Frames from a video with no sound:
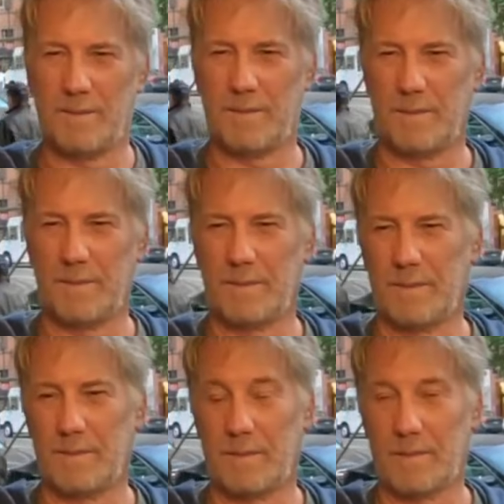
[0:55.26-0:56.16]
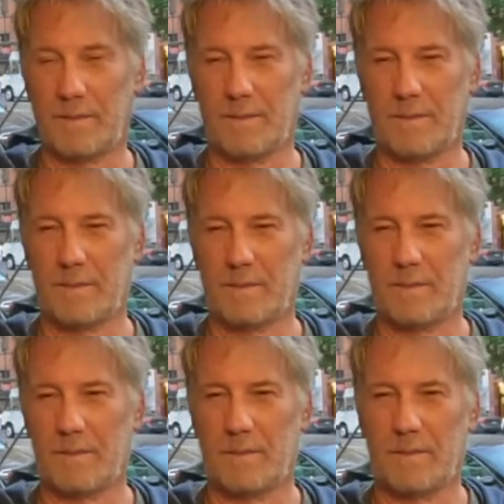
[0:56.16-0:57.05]

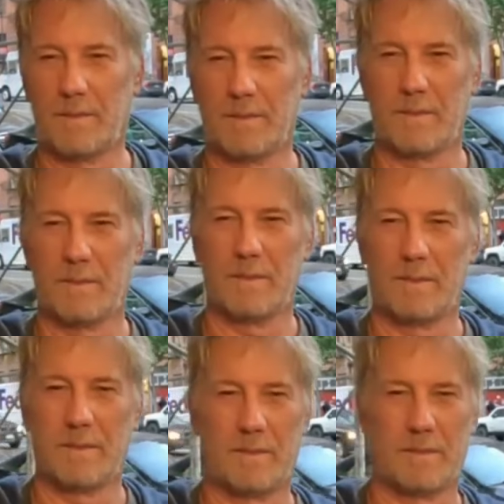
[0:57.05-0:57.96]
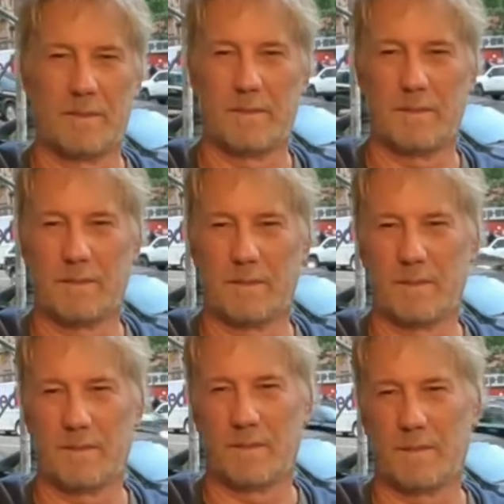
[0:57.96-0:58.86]

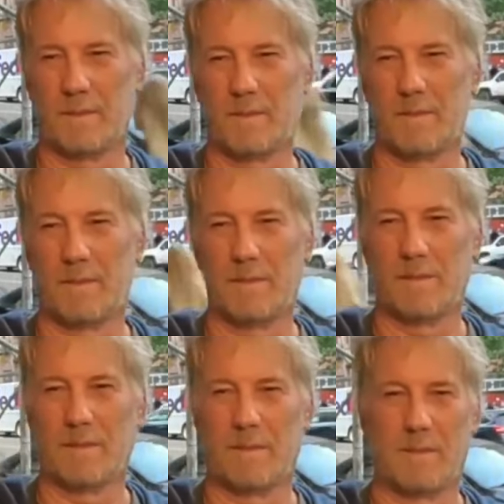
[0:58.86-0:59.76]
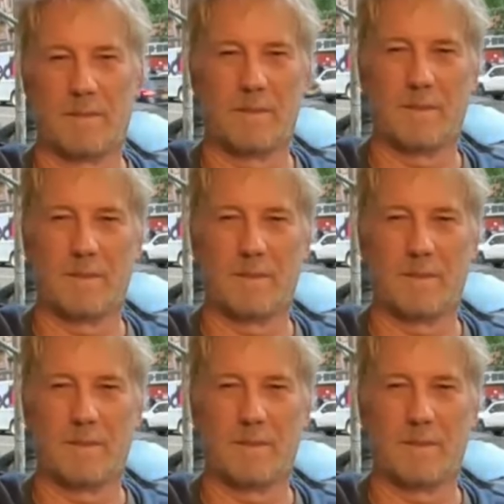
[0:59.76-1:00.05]
This person isn't speaking.